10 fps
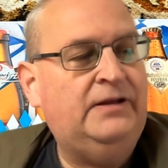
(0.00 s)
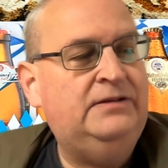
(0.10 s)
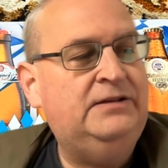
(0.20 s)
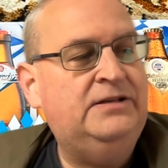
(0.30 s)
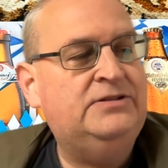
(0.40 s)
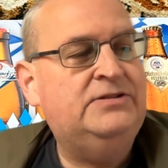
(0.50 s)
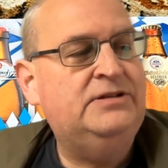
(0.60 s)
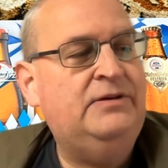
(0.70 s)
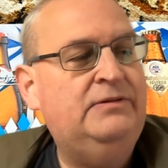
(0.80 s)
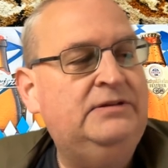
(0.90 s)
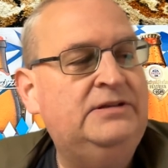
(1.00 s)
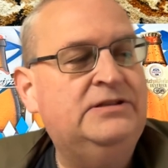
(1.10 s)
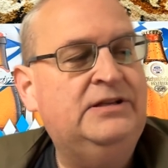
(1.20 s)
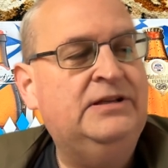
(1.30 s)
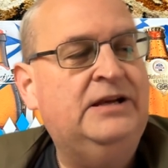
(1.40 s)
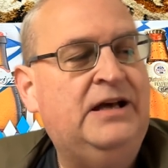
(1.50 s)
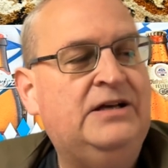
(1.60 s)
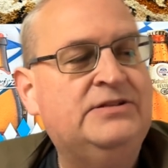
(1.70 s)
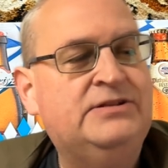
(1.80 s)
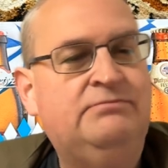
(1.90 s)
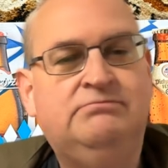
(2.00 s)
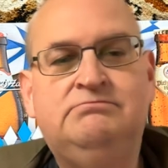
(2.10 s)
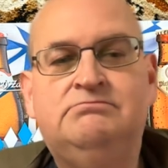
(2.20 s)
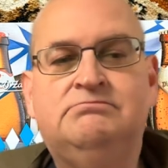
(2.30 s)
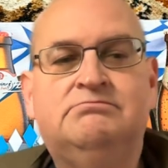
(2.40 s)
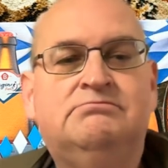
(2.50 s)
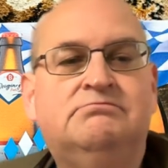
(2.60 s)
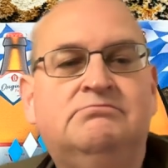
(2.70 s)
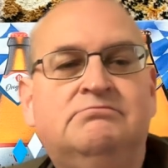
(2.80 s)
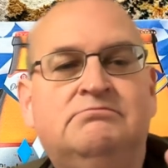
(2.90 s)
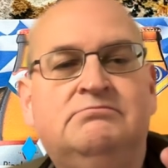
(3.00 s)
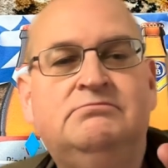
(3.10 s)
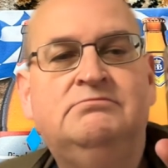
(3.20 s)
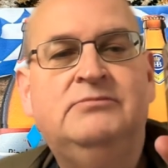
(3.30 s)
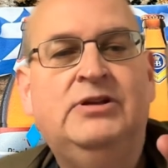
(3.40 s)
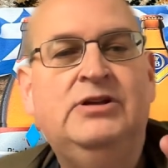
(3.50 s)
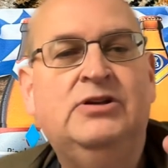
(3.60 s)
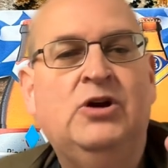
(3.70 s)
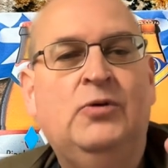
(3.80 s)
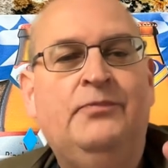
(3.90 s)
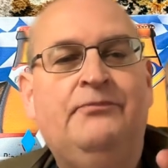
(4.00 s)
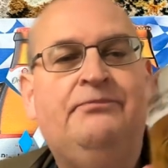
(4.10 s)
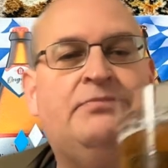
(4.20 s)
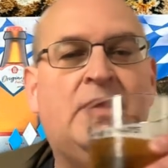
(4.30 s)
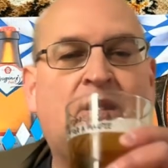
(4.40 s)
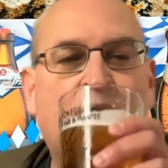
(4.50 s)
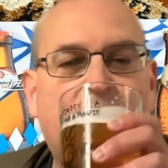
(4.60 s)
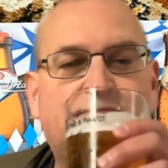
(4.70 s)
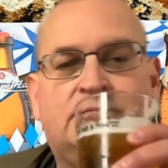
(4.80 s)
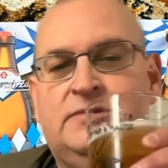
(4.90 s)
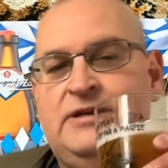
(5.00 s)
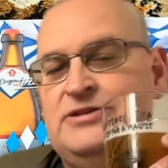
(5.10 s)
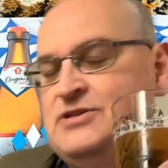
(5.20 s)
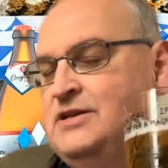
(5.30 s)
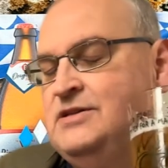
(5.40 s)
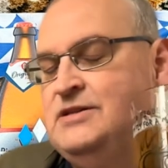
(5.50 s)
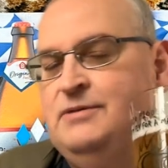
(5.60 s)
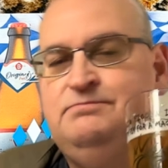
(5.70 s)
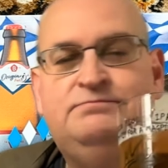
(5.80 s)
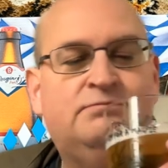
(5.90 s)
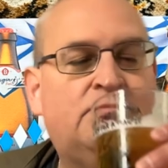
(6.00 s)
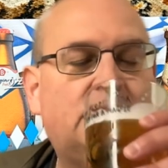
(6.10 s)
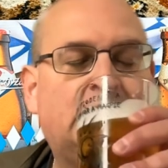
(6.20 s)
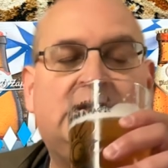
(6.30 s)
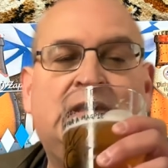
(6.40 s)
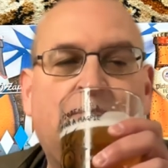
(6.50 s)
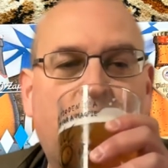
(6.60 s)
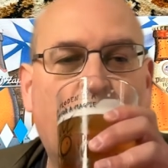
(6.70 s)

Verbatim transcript: Let's get the glass. There you go. Nice and clear.